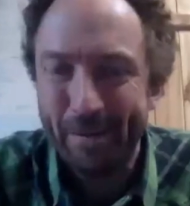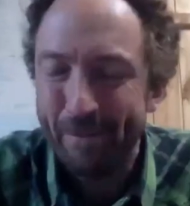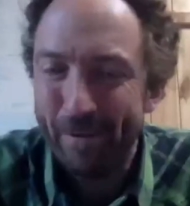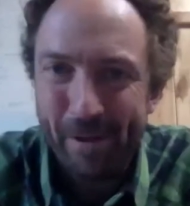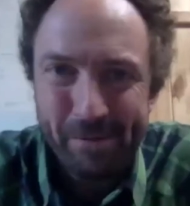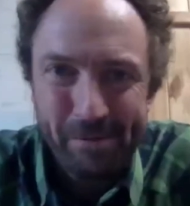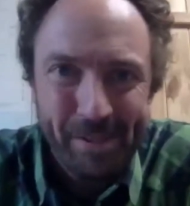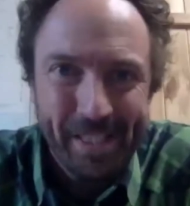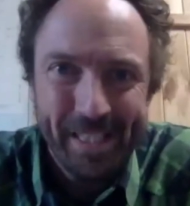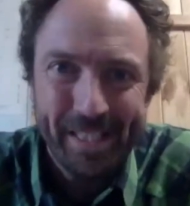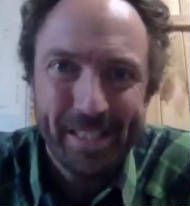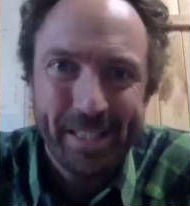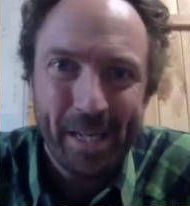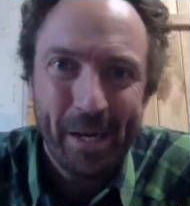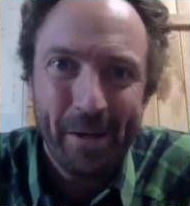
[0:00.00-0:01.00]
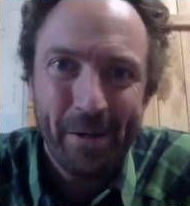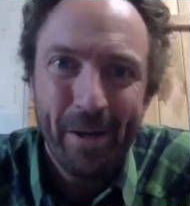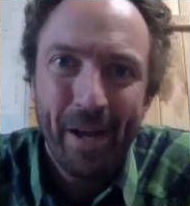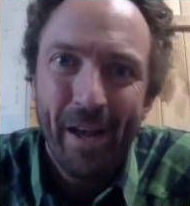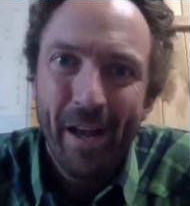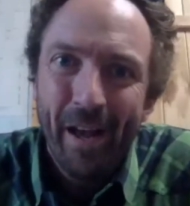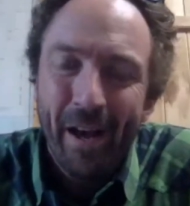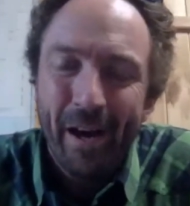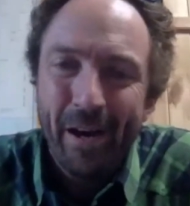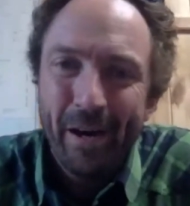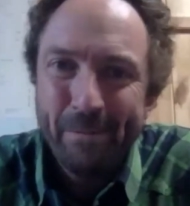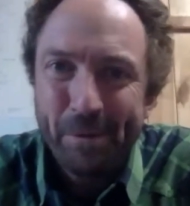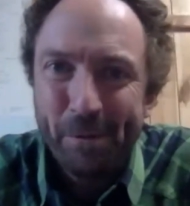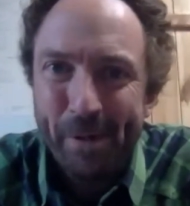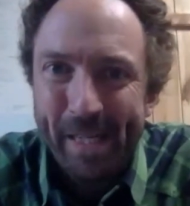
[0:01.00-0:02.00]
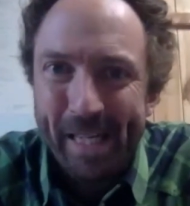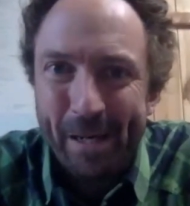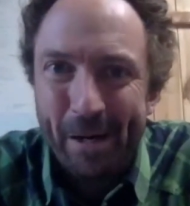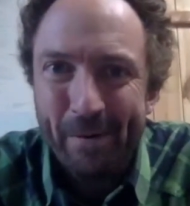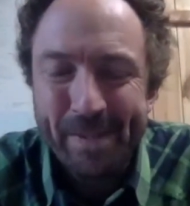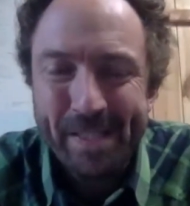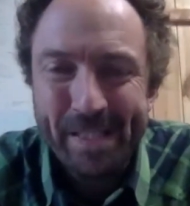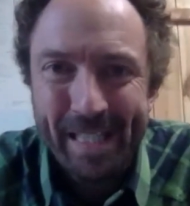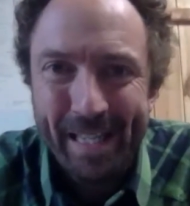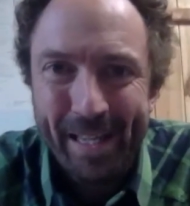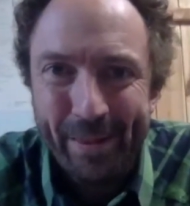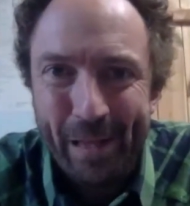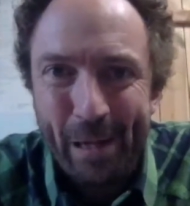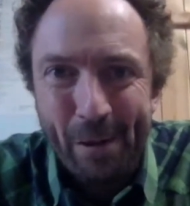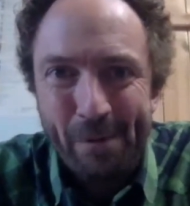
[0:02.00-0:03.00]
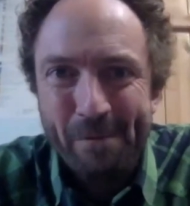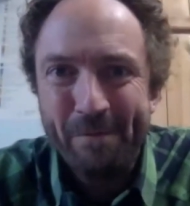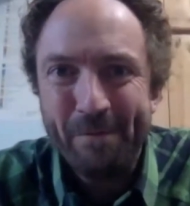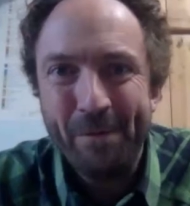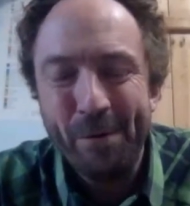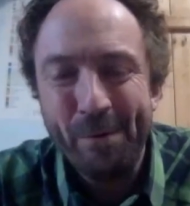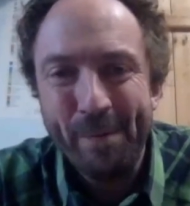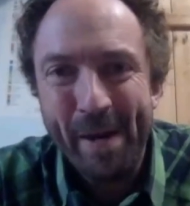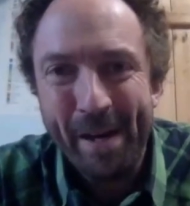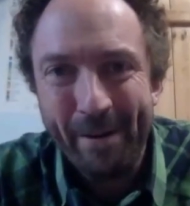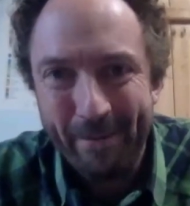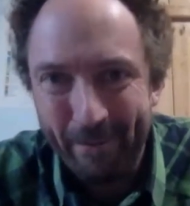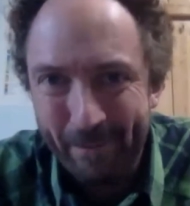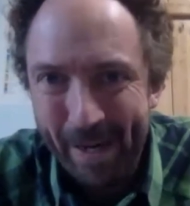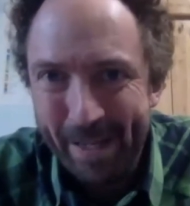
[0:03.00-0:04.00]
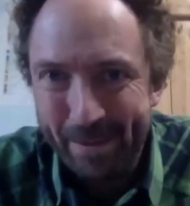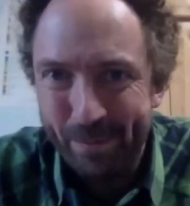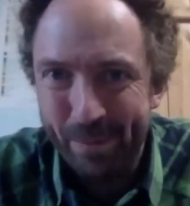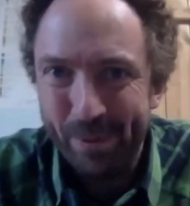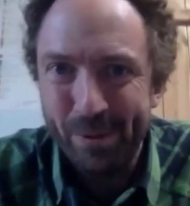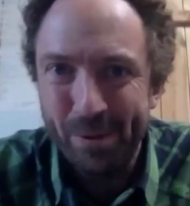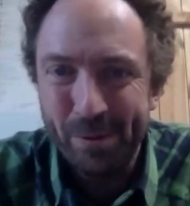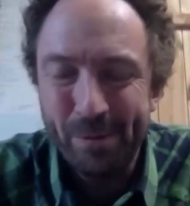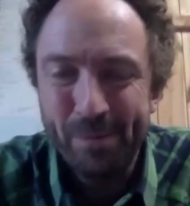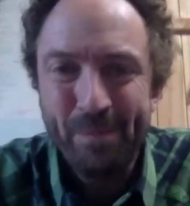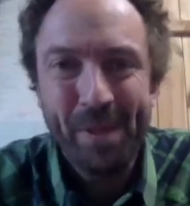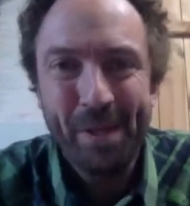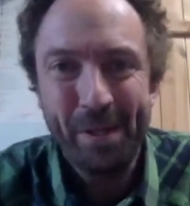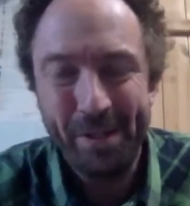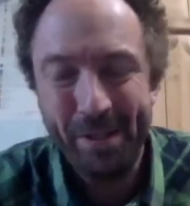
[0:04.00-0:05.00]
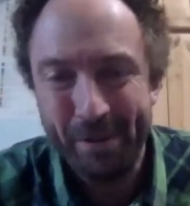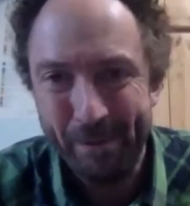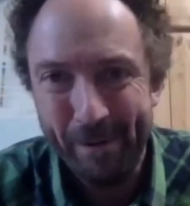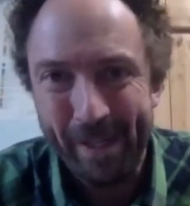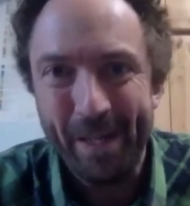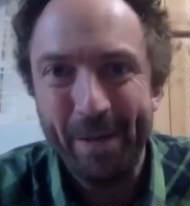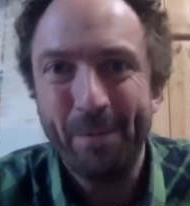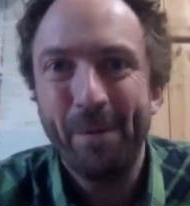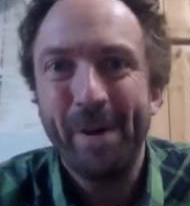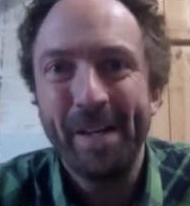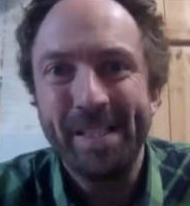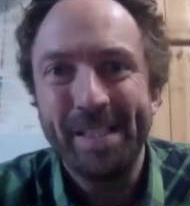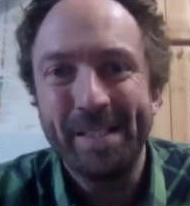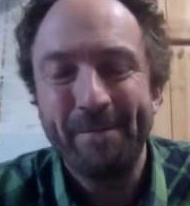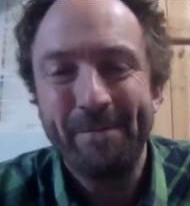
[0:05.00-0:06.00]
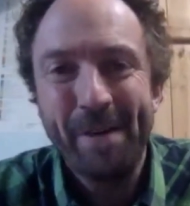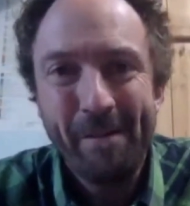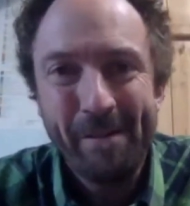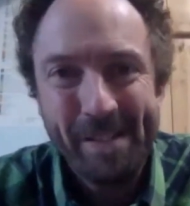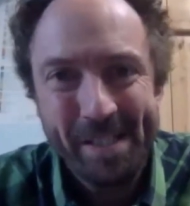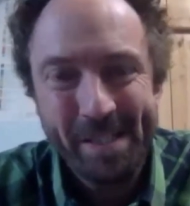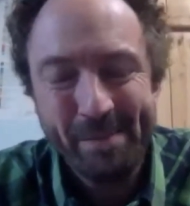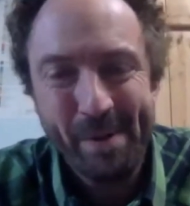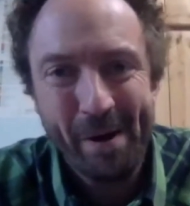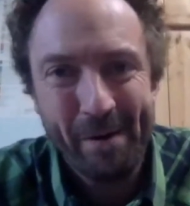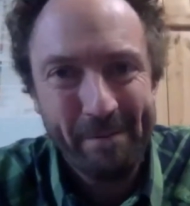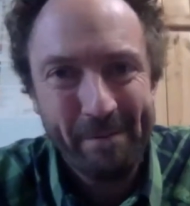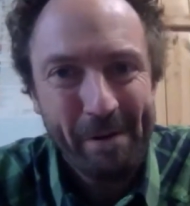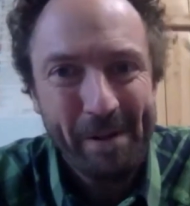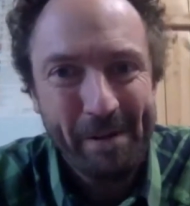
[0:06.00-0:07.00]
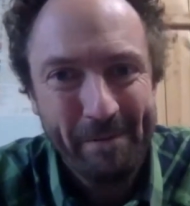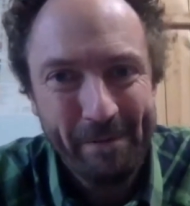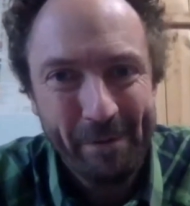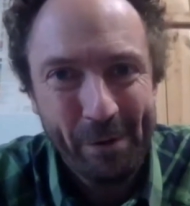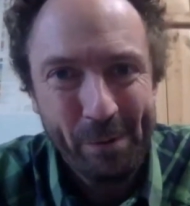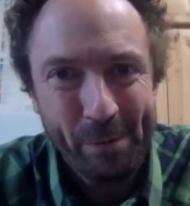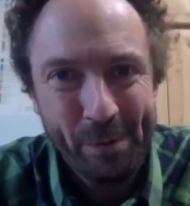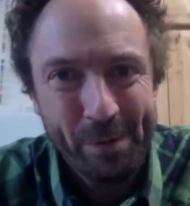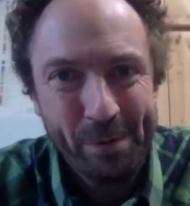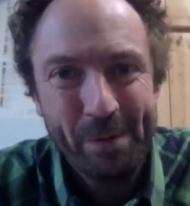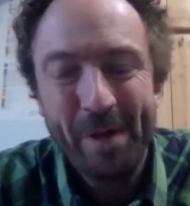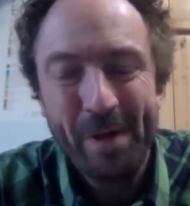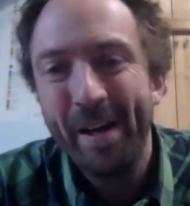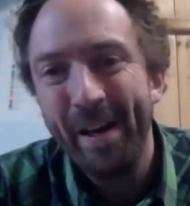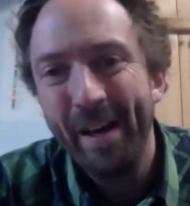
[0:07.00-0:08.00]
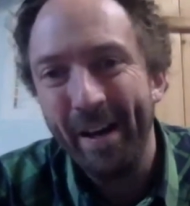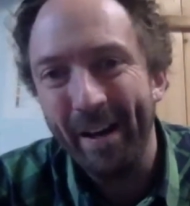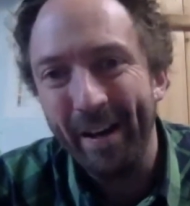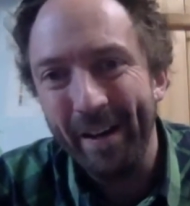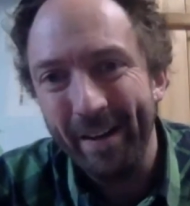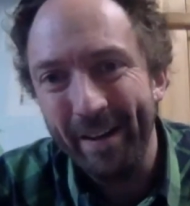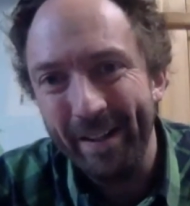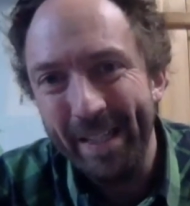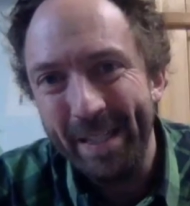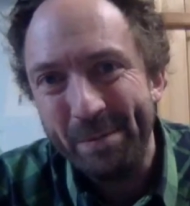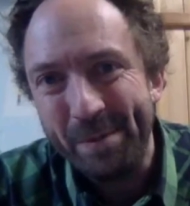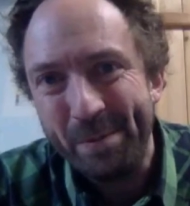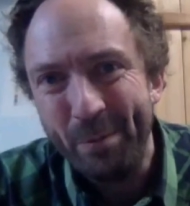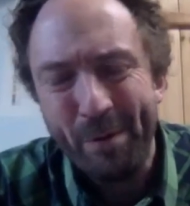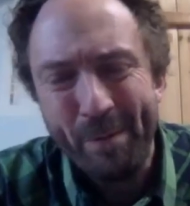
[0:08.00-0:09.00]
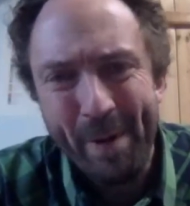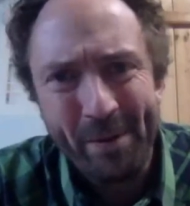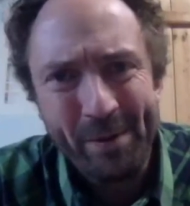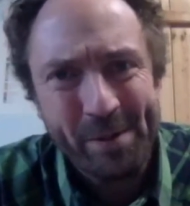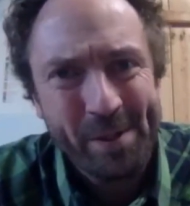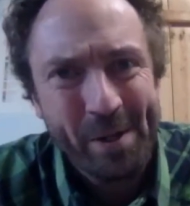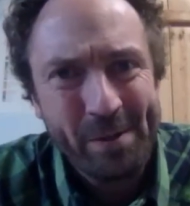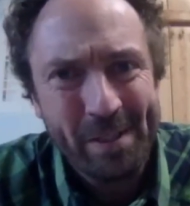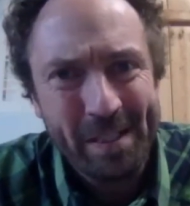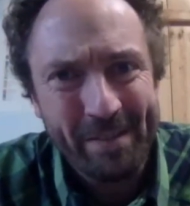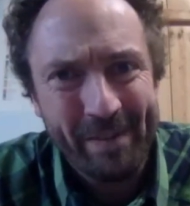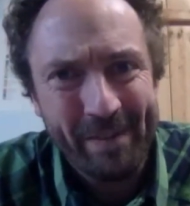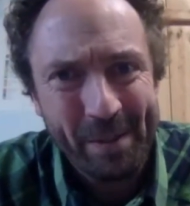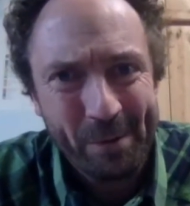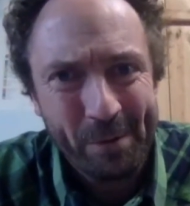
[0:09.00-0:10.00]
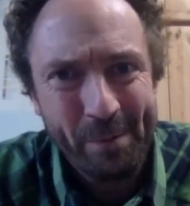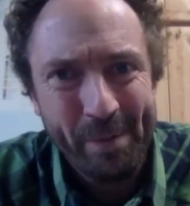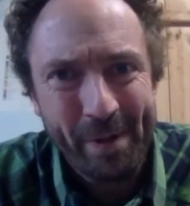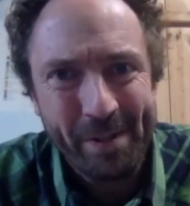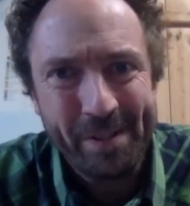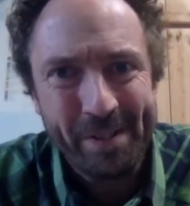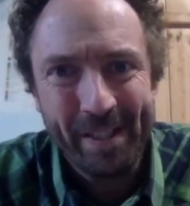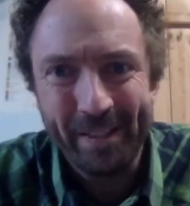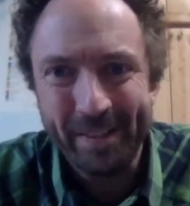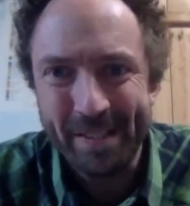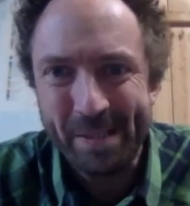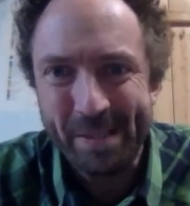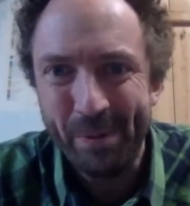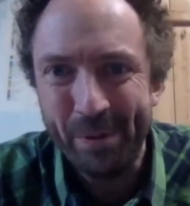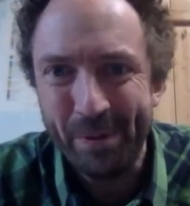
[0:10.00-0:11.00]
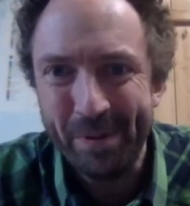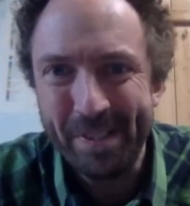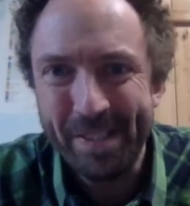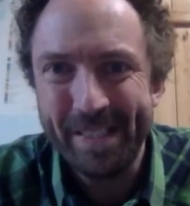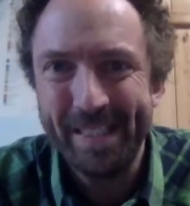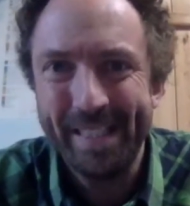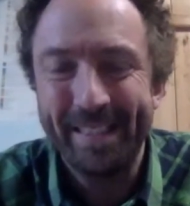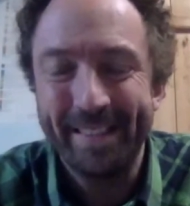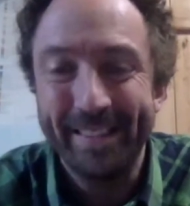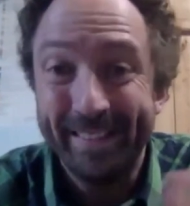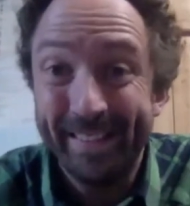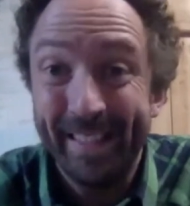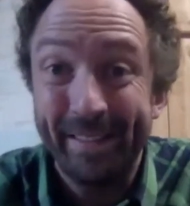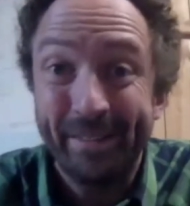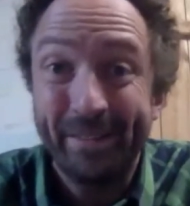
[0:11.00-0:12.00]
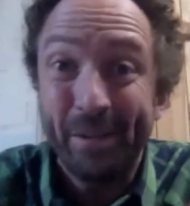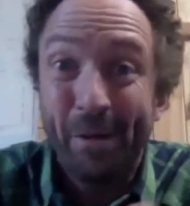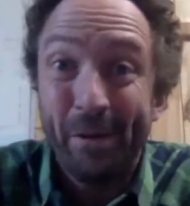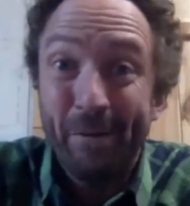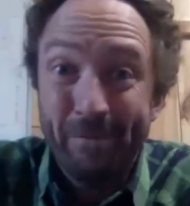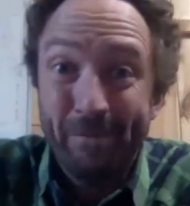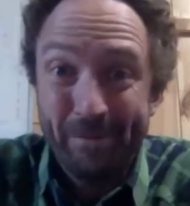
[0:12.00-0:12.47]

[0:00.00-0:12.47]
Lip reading: 100 years ago. Cricket, obviously, the long format, red ball, your cricket whites, very smart, very formal. It was more about the social event almost than the sport in the sense of